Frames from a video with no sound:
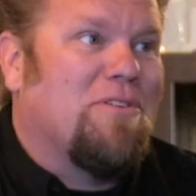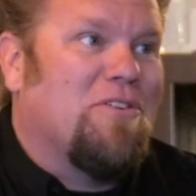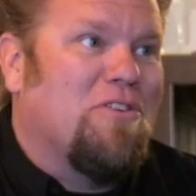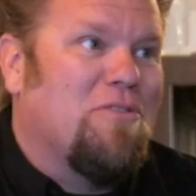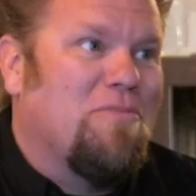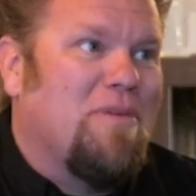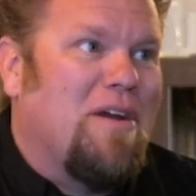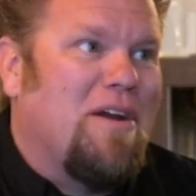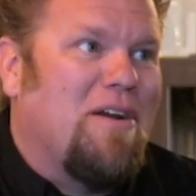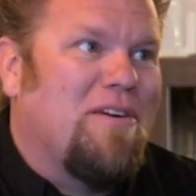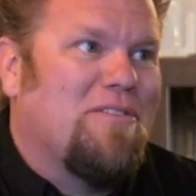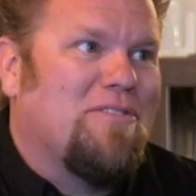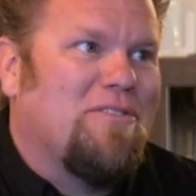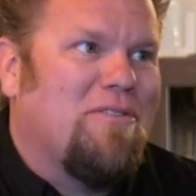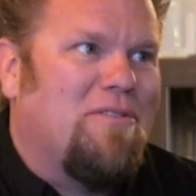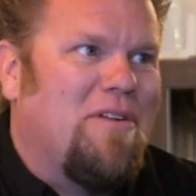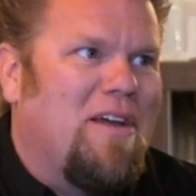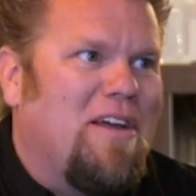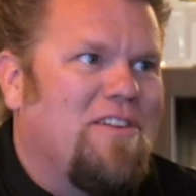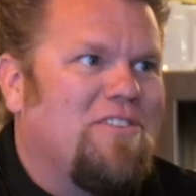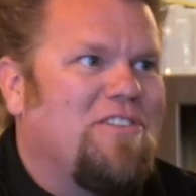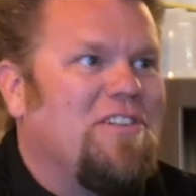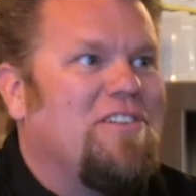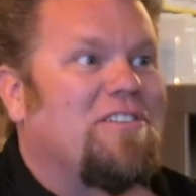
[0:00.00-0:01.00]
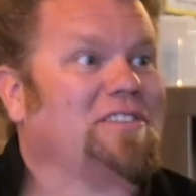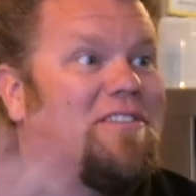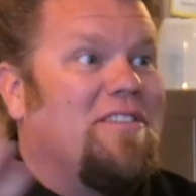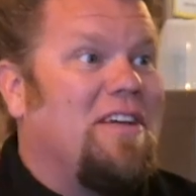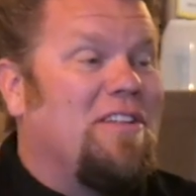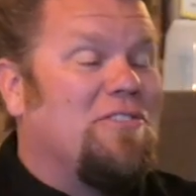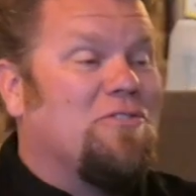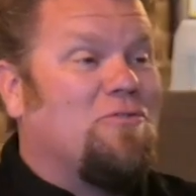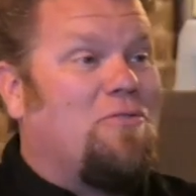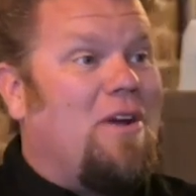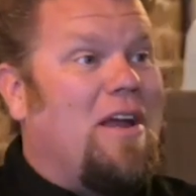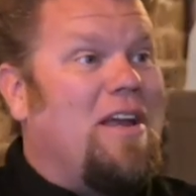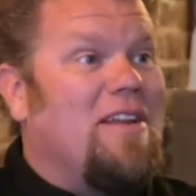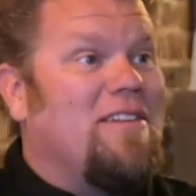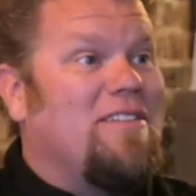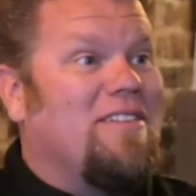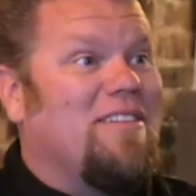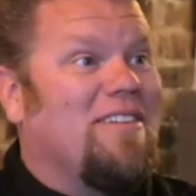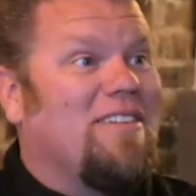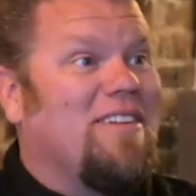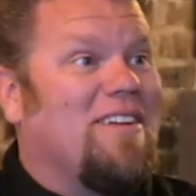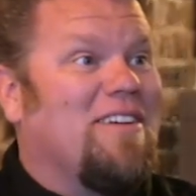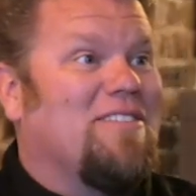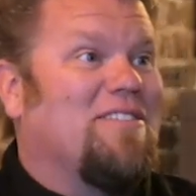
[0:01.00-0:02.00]
Yuma, Arizona. And she said, that's
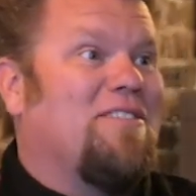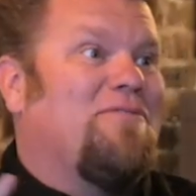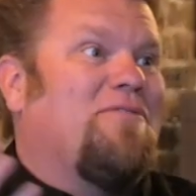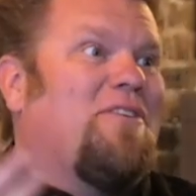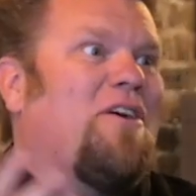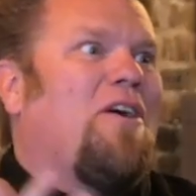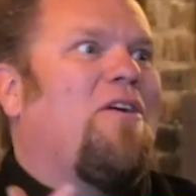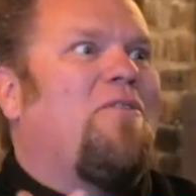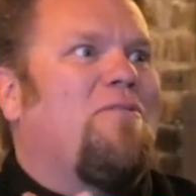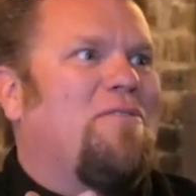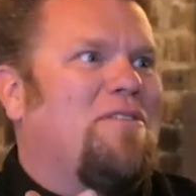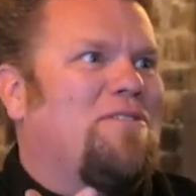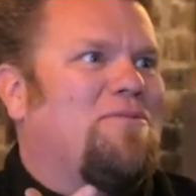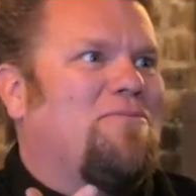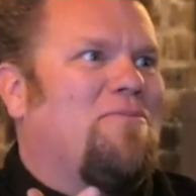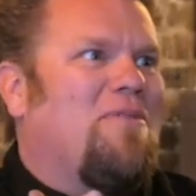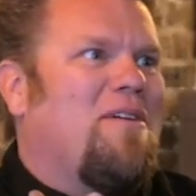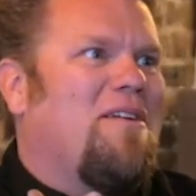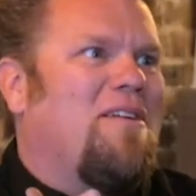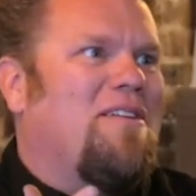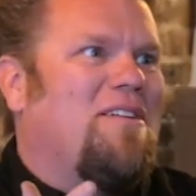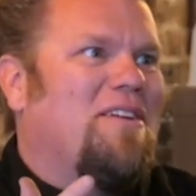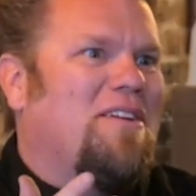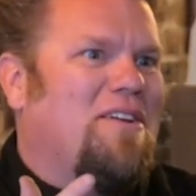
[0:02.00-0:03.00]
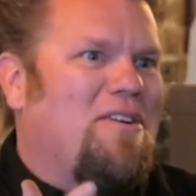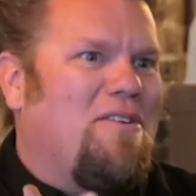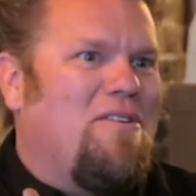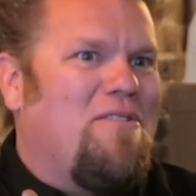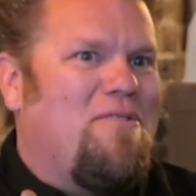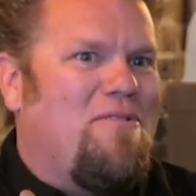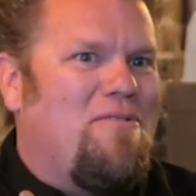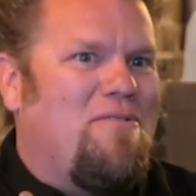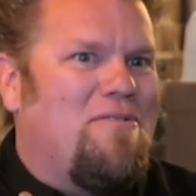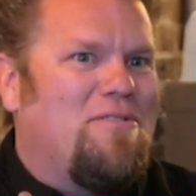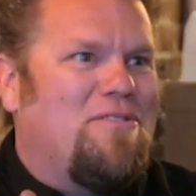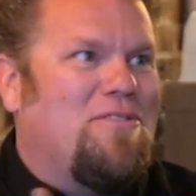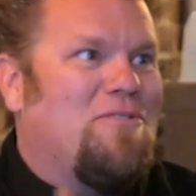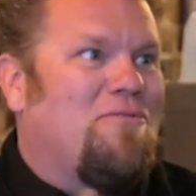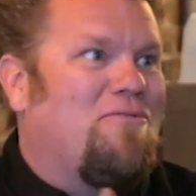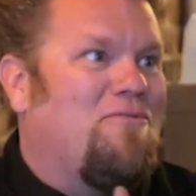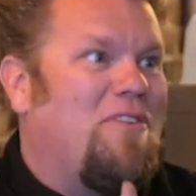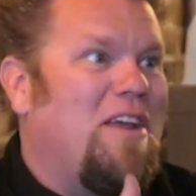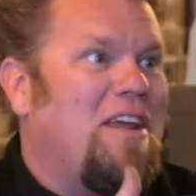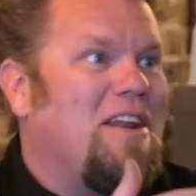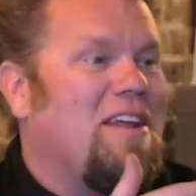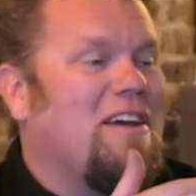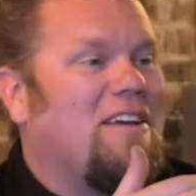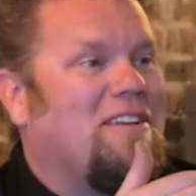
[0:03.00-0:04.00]
great, because I've always wanted to go to
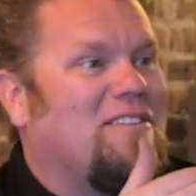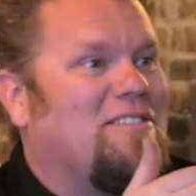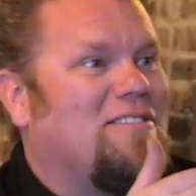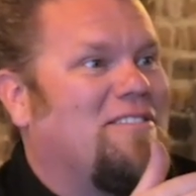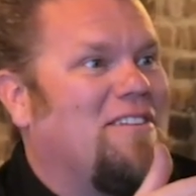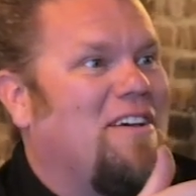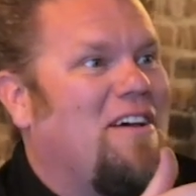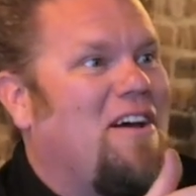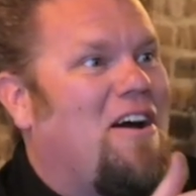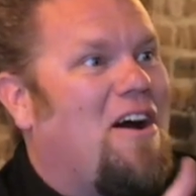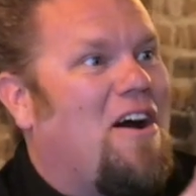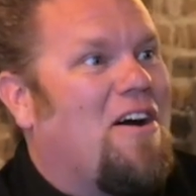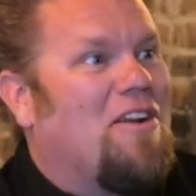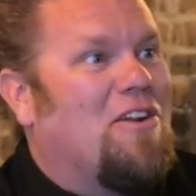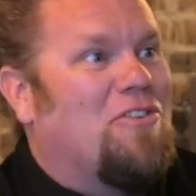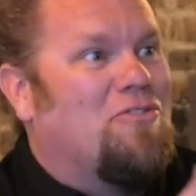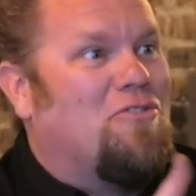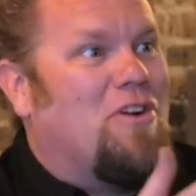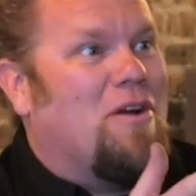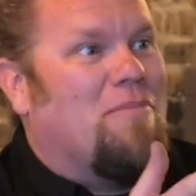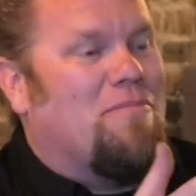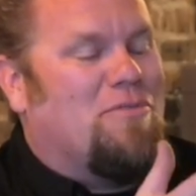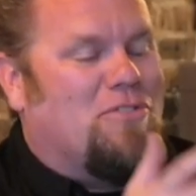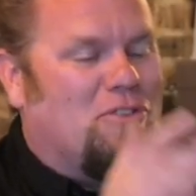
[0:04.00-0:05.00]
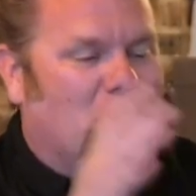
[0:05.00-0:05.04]
Phoenix on a trip.